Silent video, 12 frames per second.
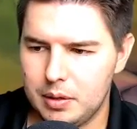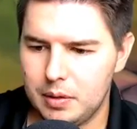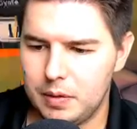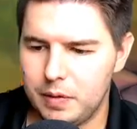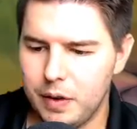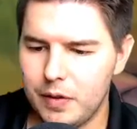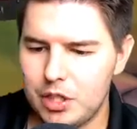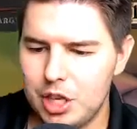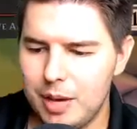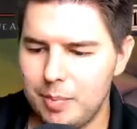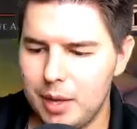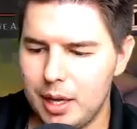Fervent
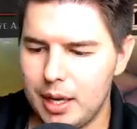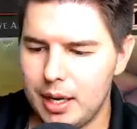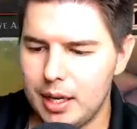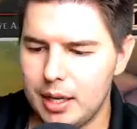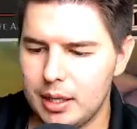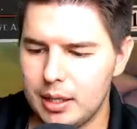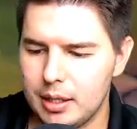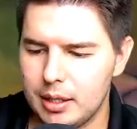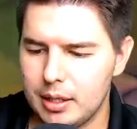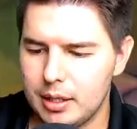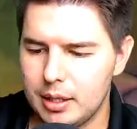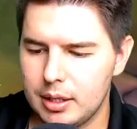Champion.
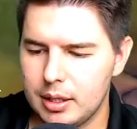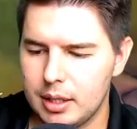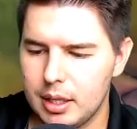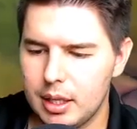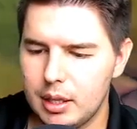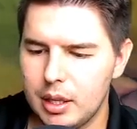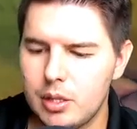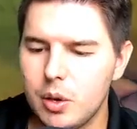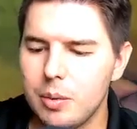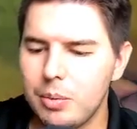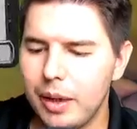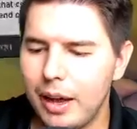Let's go ahead
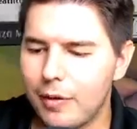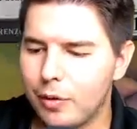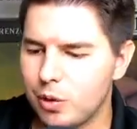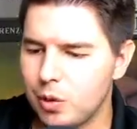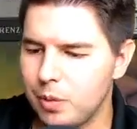and play out Forsworn